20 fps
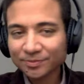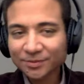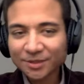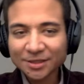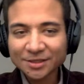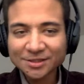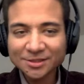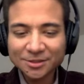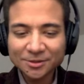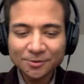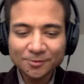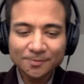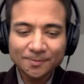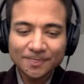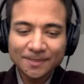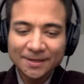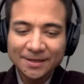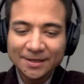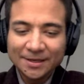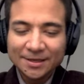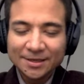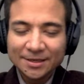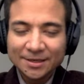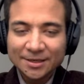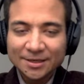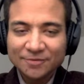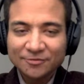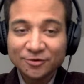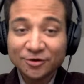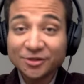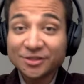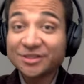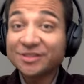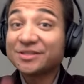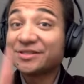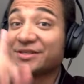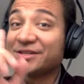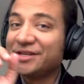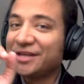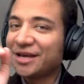So first is
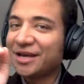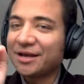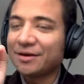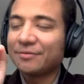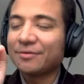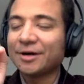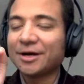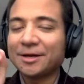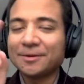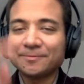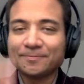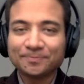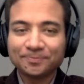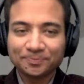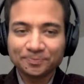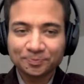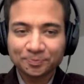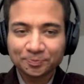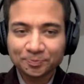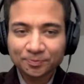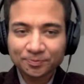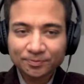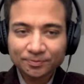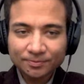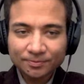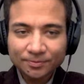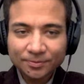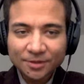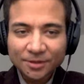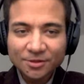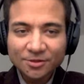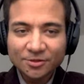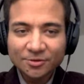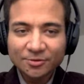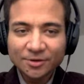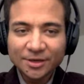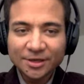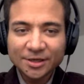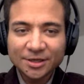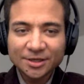the day, right?
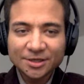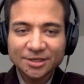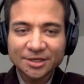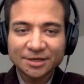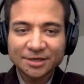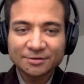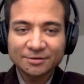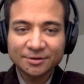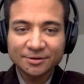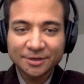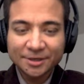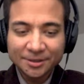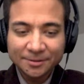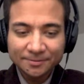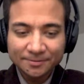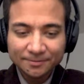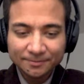3 January